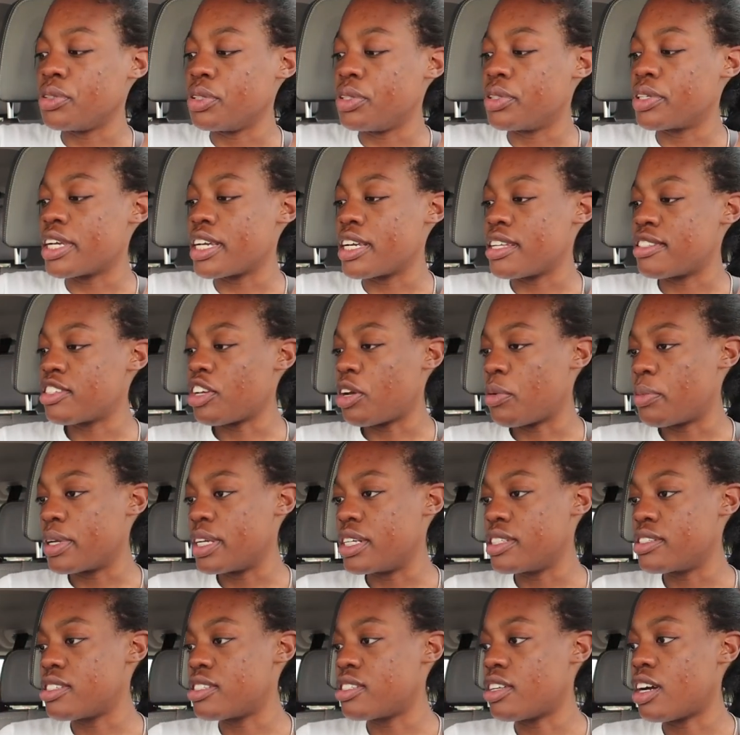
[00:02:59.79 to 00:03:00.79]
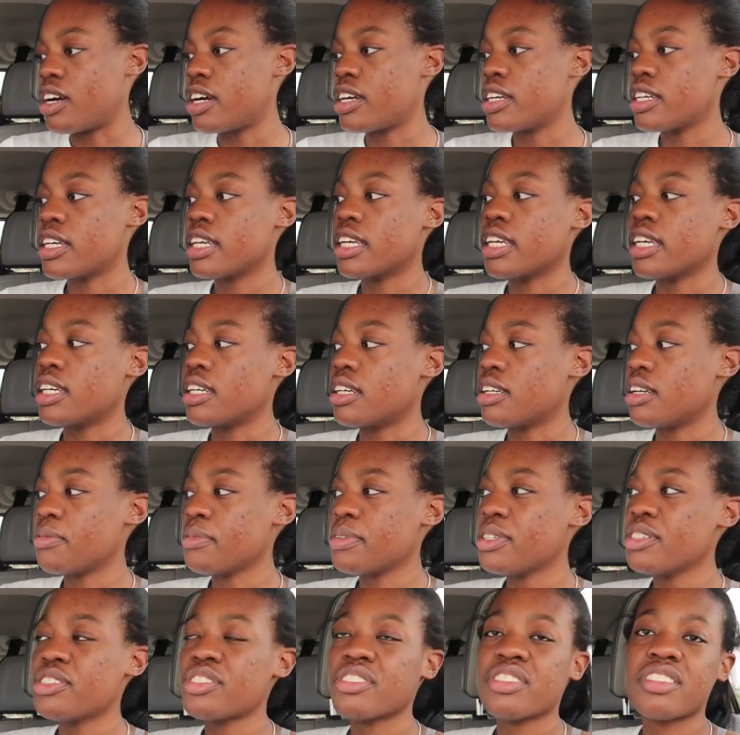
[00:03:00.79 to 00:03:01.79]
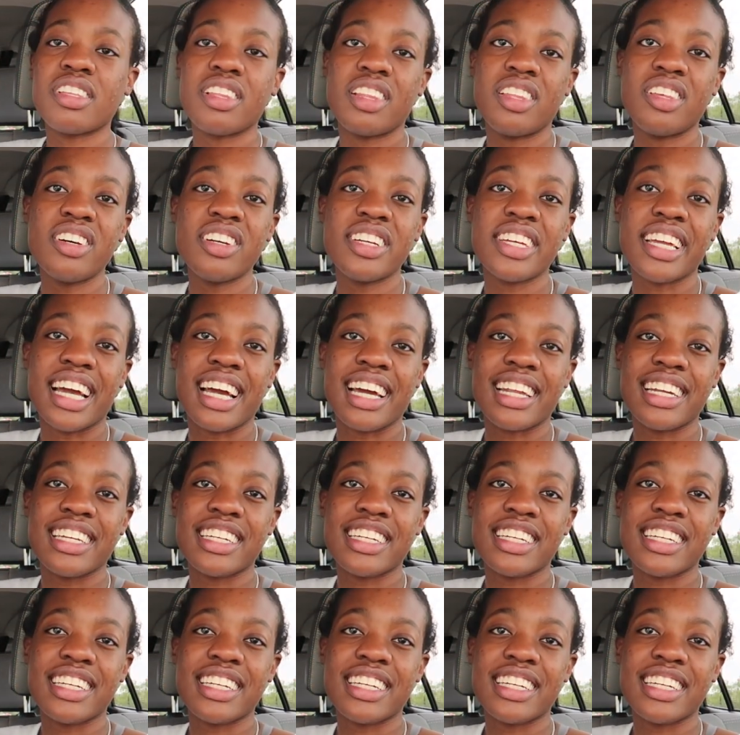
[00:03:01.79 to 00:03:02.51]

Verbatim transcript: You can't tell me it's not, and, I mean, just look at